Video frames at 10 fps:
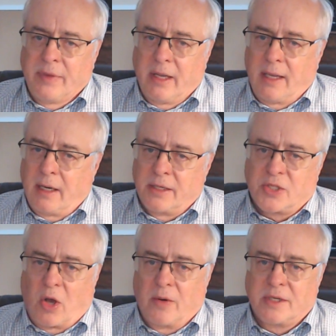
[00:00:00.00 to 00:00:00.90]
And it's
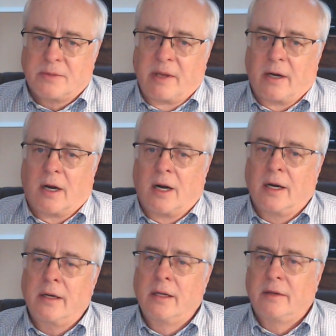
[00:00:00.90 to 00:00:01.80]
always been
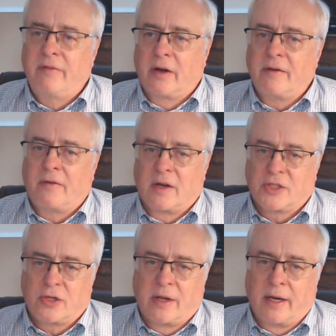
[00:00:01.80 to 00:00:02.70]
hard, very
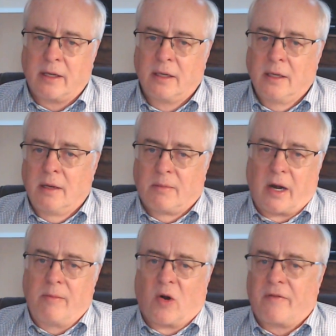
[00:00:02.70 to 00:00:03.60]
frustrating,
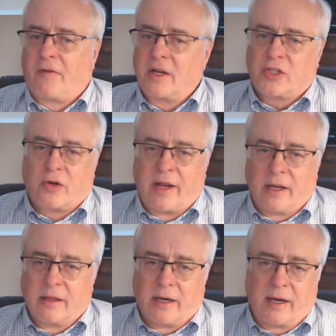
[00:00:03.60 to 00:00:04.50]
probably more
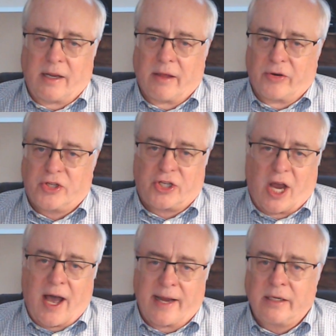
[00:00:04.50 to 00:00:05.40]
frustrating than any other
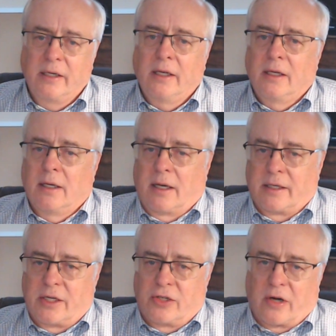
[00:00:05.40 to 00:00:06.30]
shot to
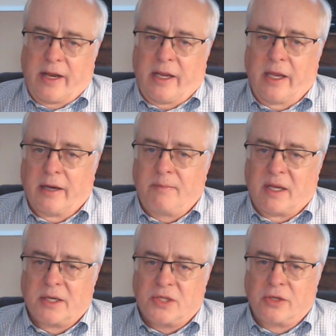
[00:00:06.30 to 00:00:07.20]
try to hit,
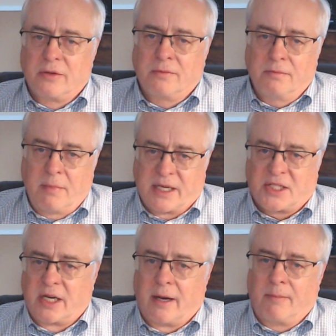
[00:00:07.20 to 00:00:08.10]
because you
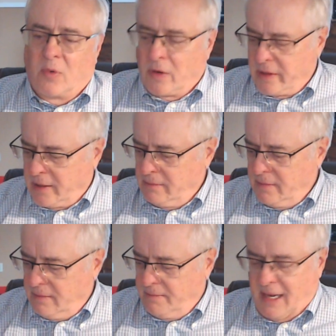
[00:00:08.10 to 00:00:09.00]
mess it up more than
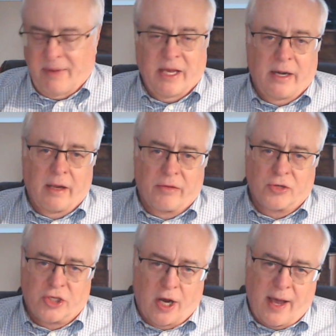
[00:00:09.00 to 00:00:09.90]
maybe any other
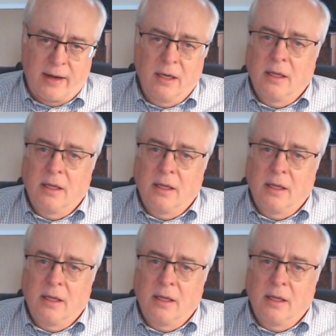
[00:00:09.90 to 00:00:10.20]
shot.